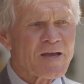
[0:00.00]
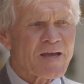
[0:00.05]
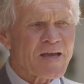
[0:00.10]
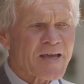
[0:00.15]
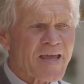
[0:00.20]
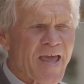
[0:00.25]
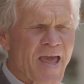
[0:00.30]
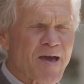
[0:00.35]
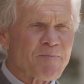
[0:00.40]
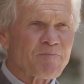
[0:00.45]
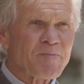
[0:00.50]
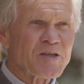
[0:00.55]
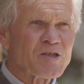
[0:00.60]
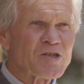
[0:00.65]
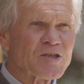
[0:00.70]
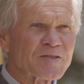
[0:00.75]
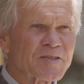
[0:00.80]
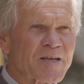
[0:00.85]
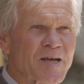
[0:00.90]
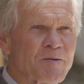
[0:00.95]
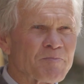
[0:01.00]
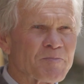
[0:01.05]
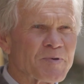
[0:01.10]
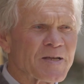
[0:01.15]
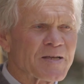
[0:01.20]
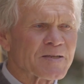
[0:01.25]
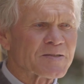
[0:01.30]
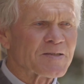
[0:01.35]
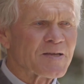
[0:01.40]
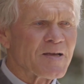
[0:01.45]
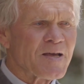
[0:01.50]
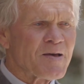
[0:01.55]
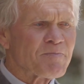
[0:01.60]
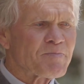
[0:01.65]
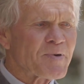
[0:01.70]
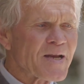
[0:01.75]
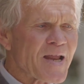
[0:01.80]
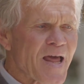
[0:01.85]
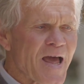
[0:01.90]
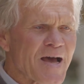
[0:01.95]
It can't be just companies,
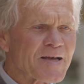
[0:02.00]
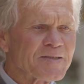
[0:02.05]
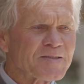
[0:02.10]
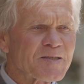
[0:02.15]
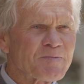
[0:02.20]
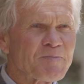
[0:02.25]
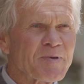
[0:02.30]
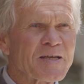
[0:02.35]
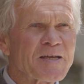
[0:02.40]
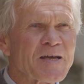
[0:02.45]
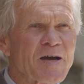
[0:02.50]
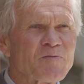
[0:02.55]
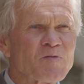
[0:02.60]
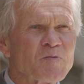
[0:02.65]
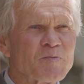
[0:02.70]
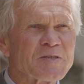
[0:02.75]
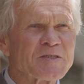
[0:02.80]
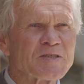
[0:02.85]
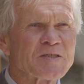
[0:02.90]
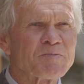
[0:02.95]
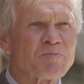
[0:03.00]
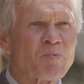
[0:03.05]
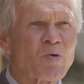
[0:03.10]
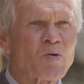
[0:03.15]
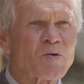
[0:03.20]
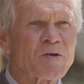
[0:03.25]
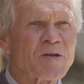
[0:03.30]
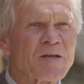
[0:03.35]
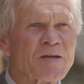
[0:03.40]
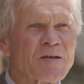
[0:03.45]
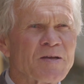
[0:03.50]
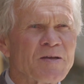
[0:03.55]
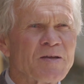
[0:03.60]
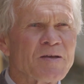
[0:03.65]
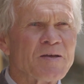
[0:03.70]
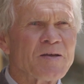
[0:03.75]
but it has to be government supporting